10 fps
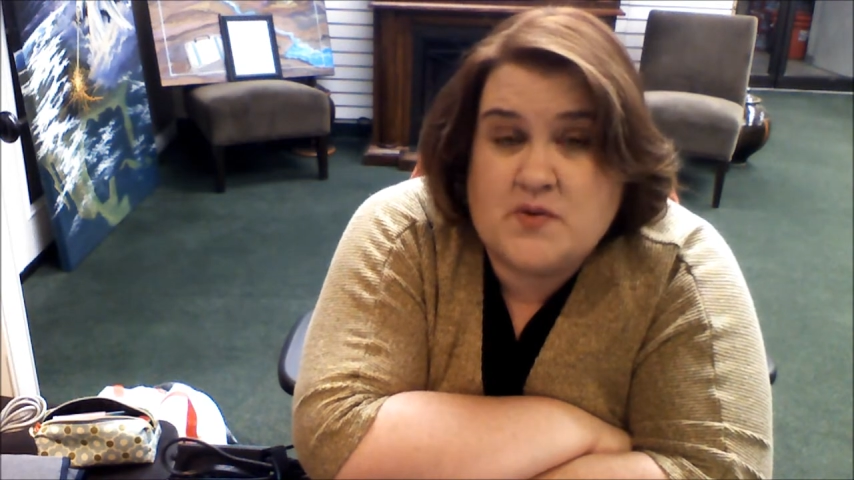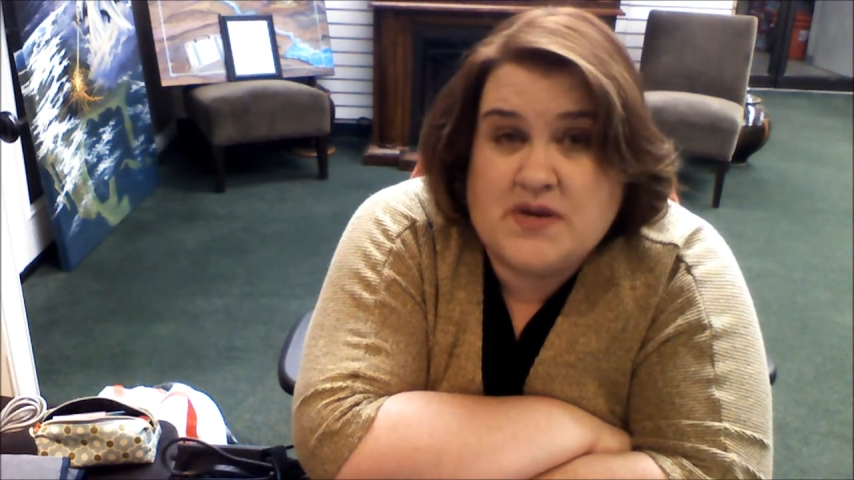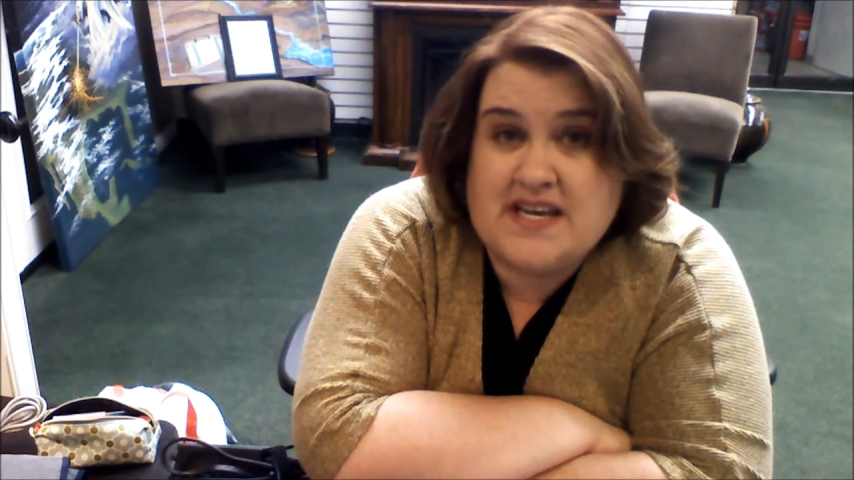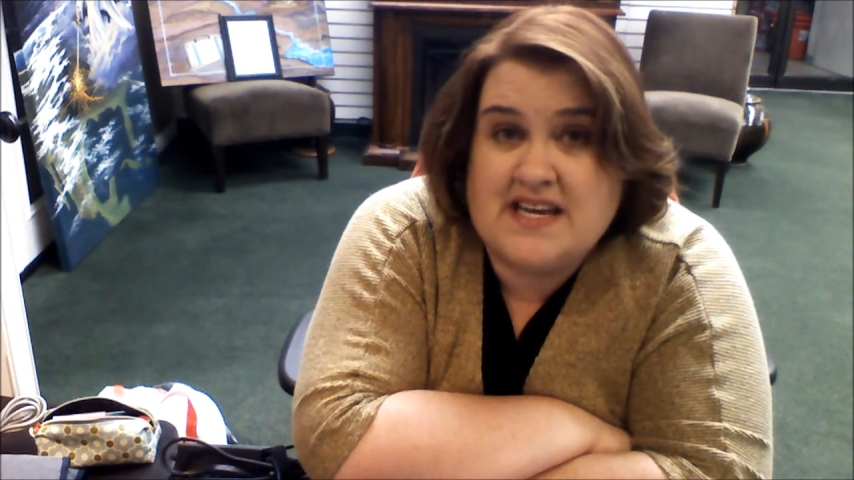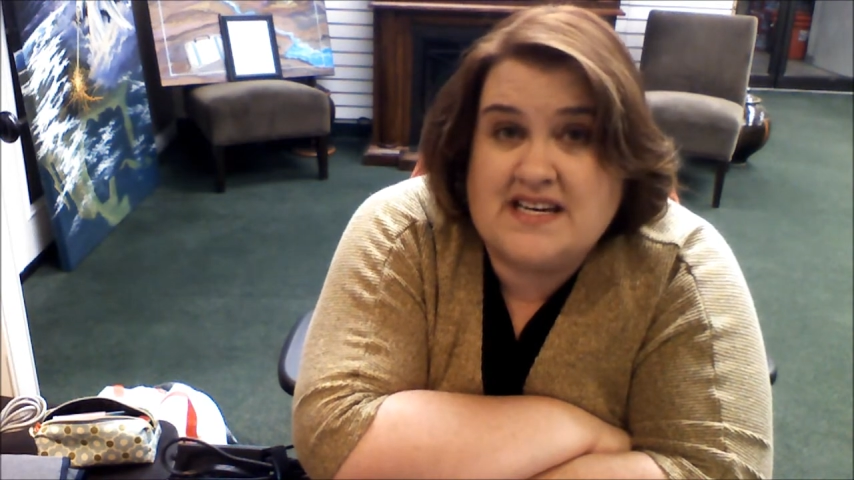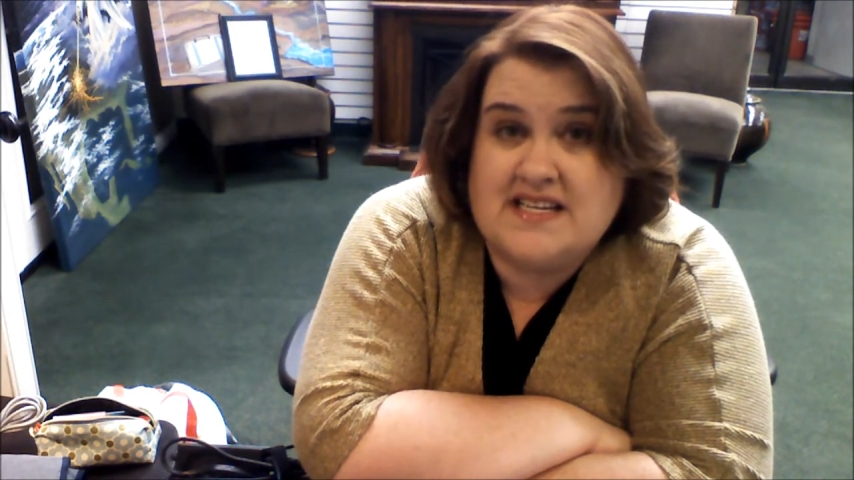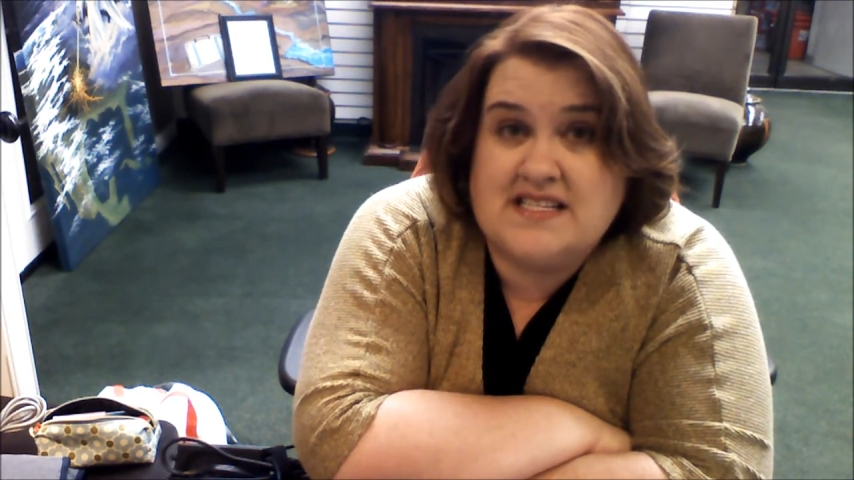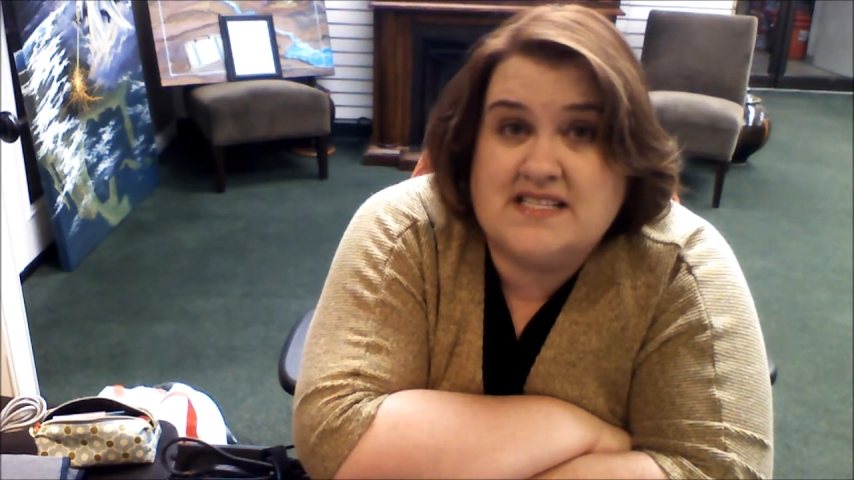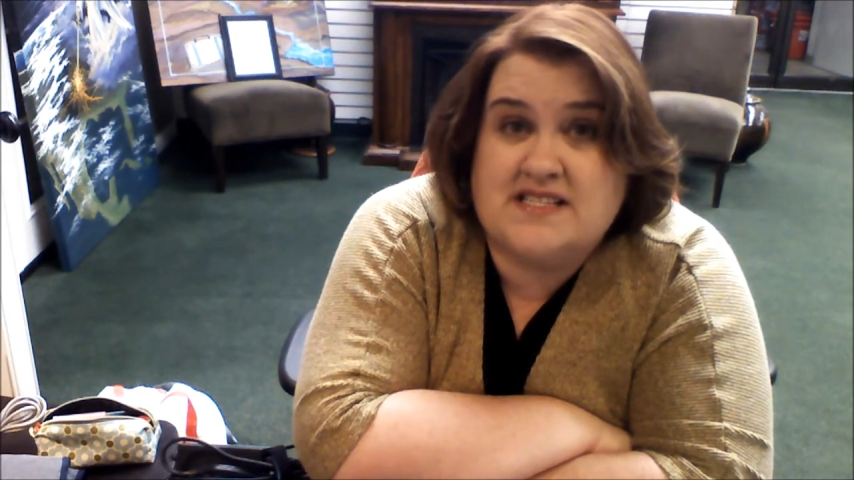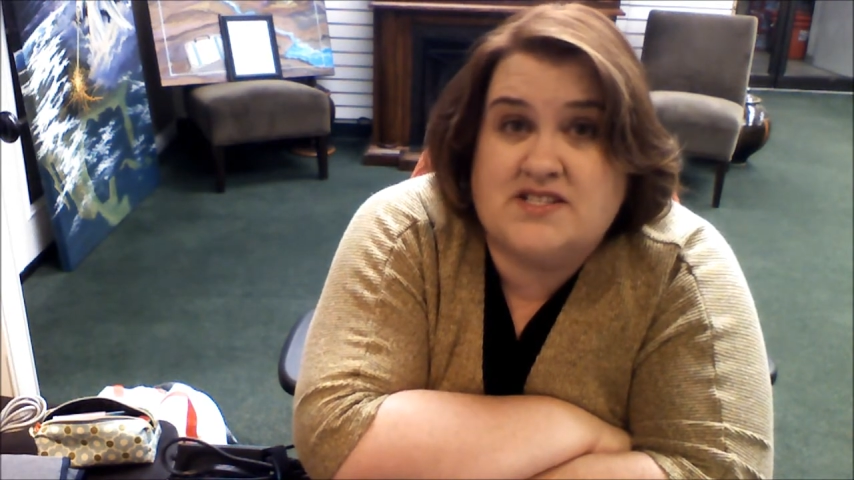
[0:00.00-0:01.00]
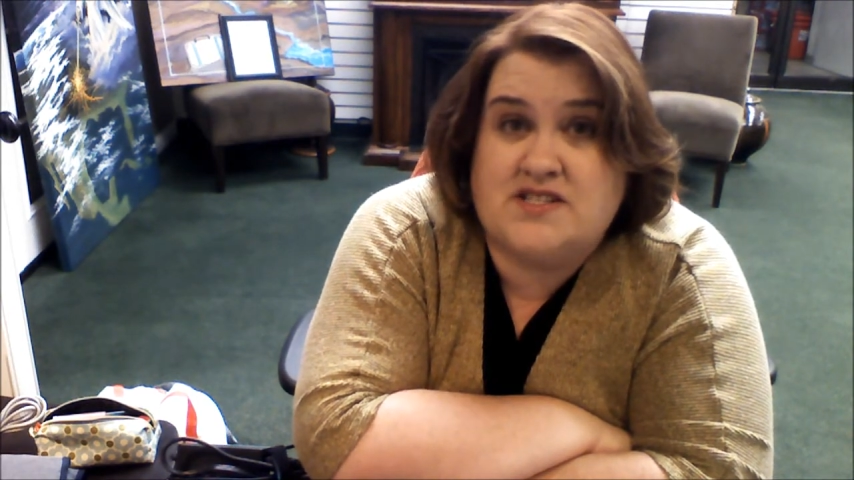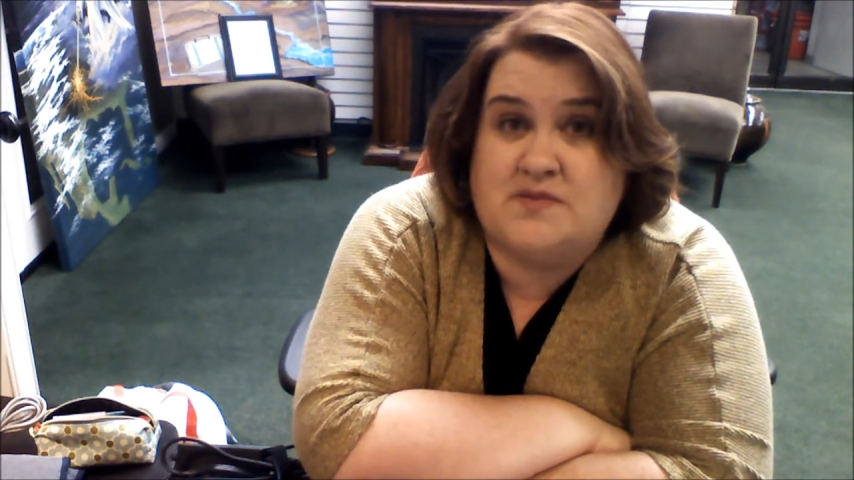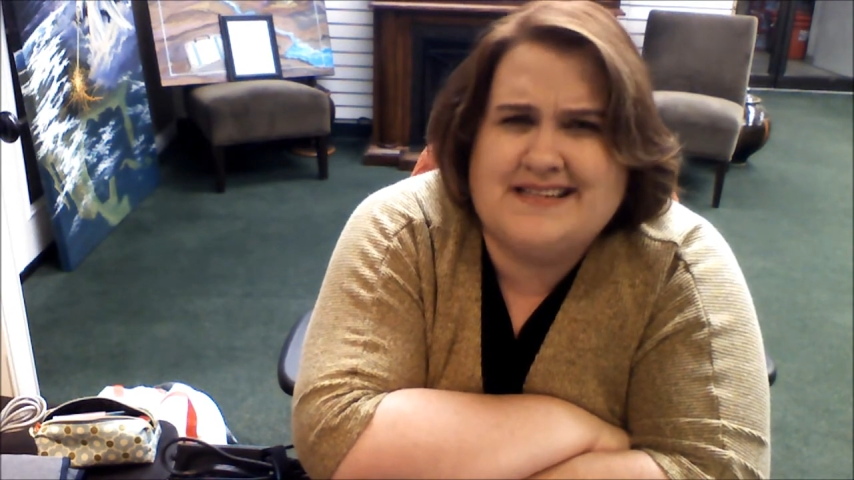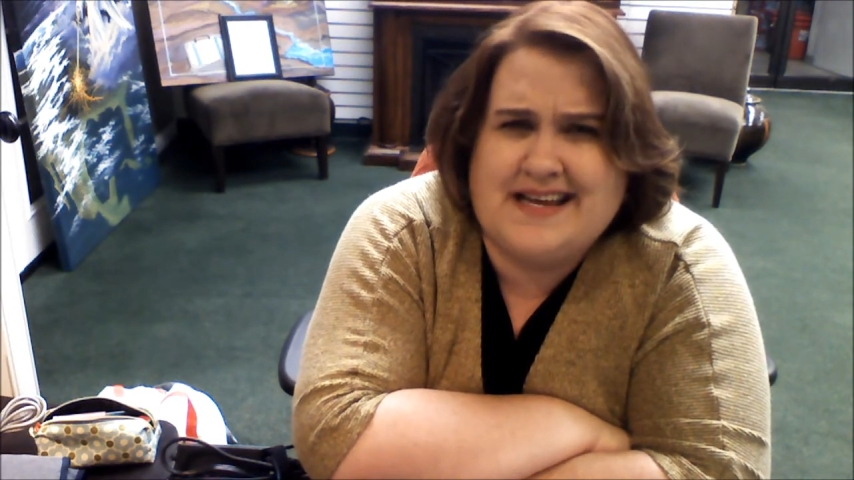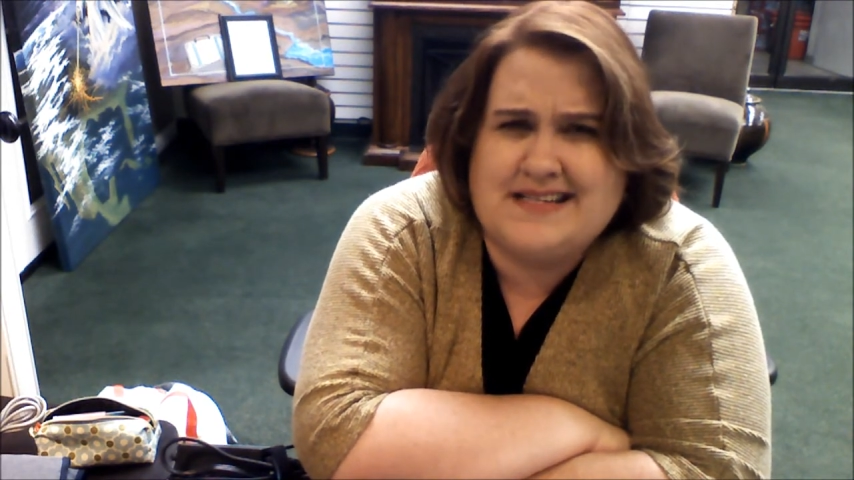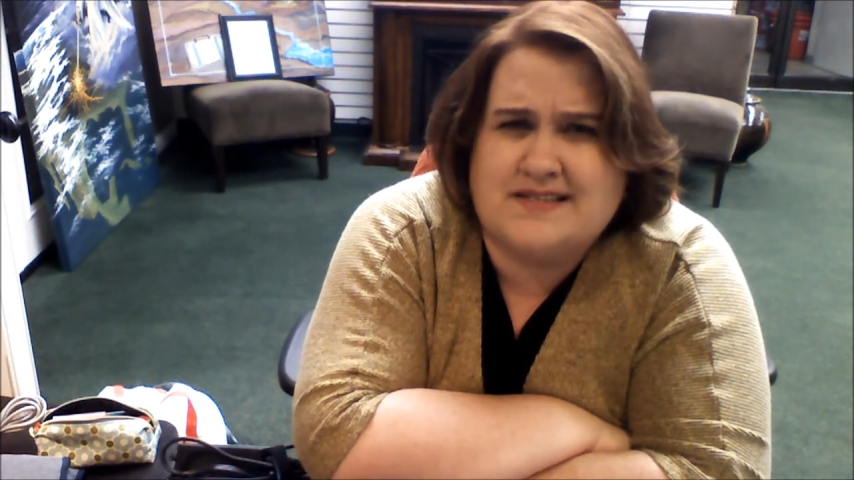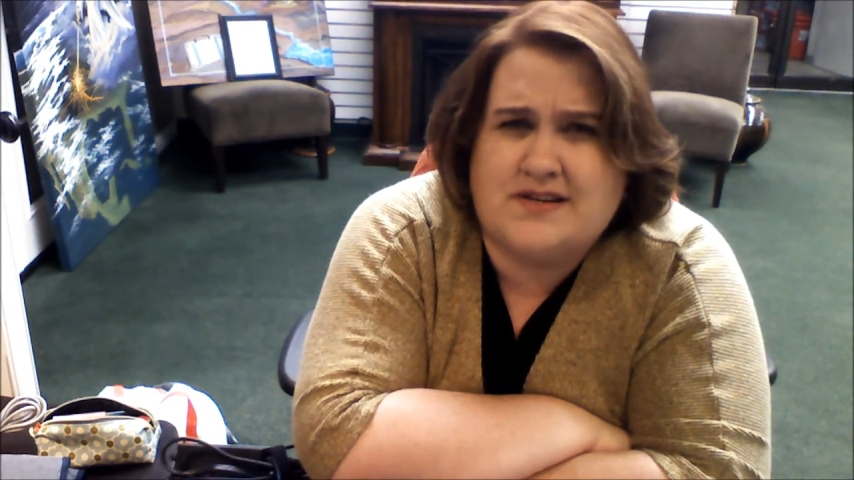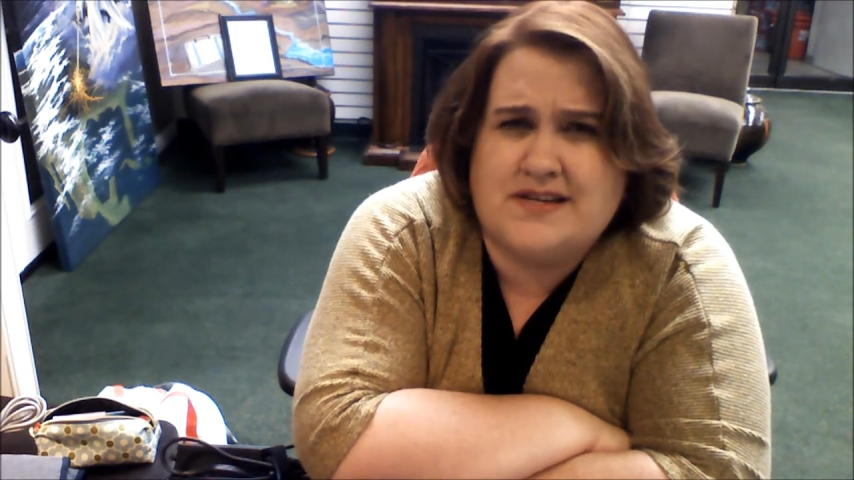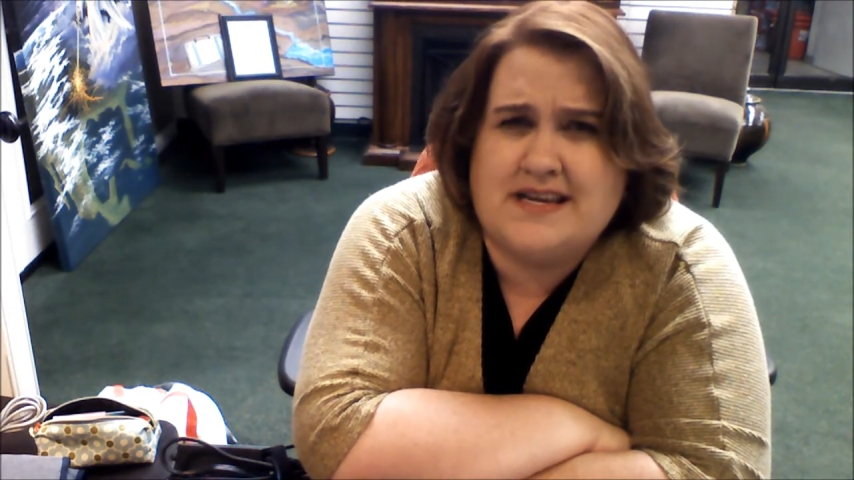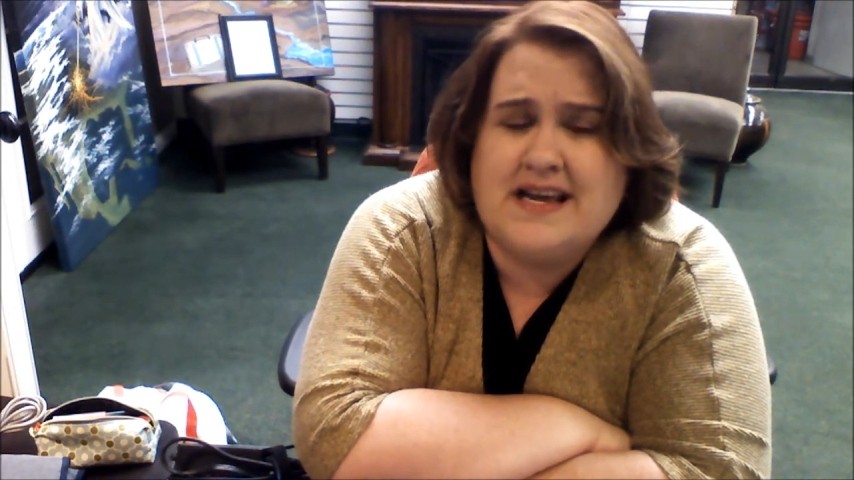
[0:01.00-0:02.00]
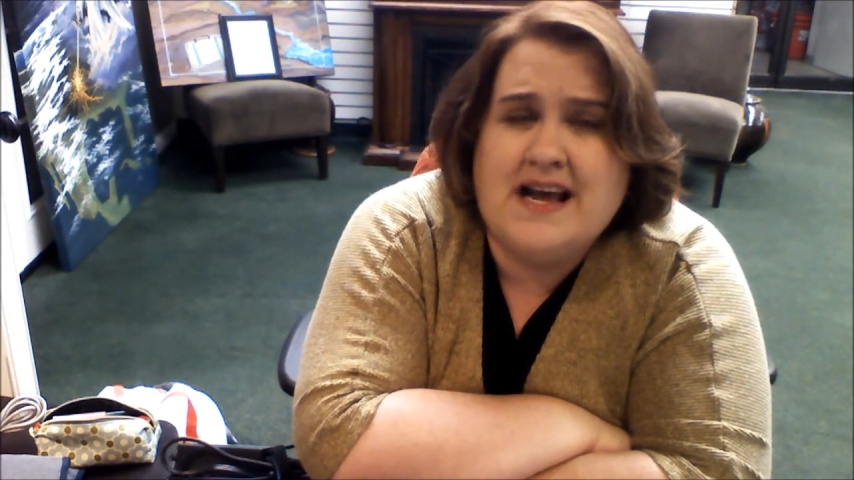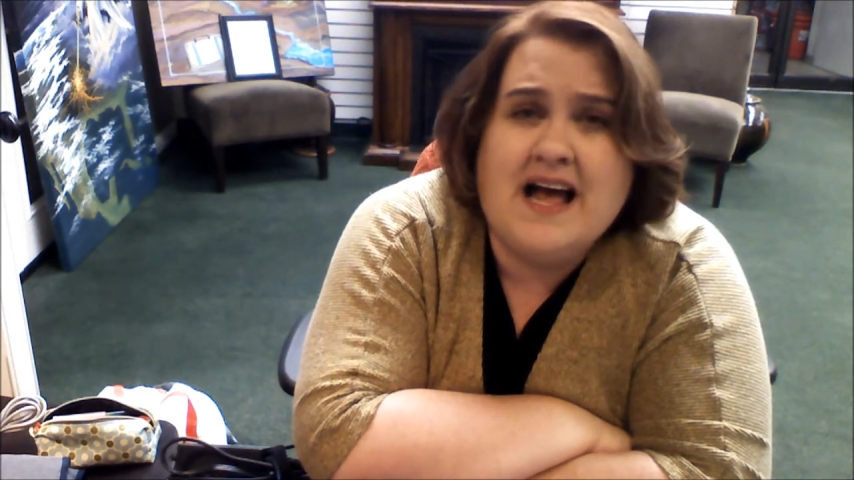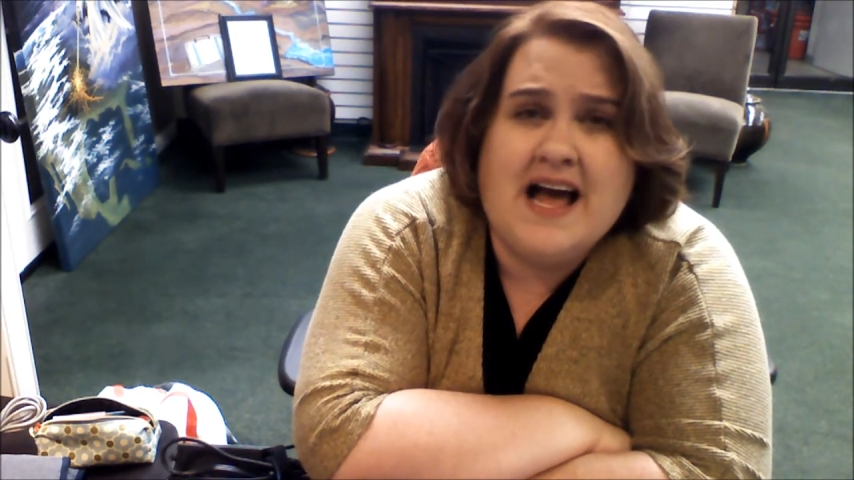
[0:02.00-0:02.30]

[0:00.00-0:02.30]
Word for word: weekend because today's turkey.